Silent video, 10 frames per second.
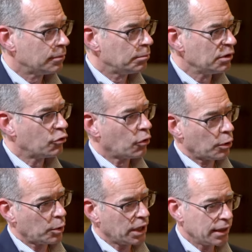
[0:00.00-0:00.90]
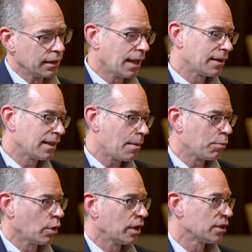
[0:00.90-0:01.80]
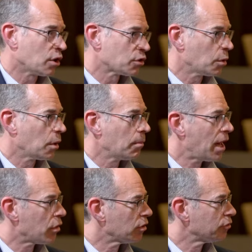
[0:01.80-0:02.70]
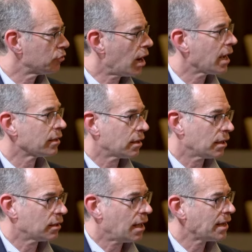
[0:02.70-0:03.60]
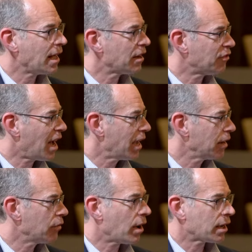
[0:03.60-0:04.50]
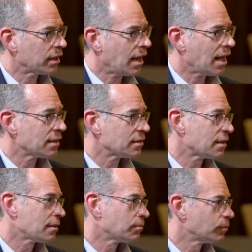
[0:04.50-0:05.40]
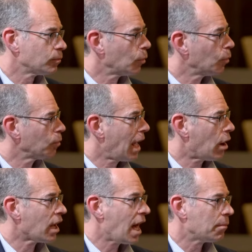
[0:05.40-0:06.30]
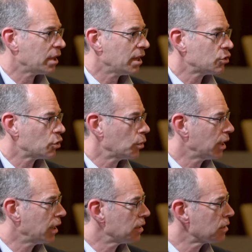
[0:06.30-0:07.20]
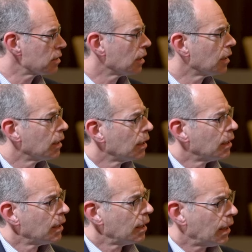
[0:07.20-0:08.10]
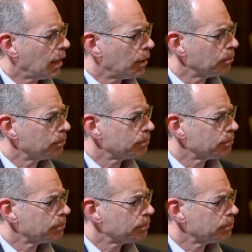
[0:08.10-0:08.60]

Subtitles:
before we can get to that point, it's also a matter of trying to identify it and recognize how common an issue it is. And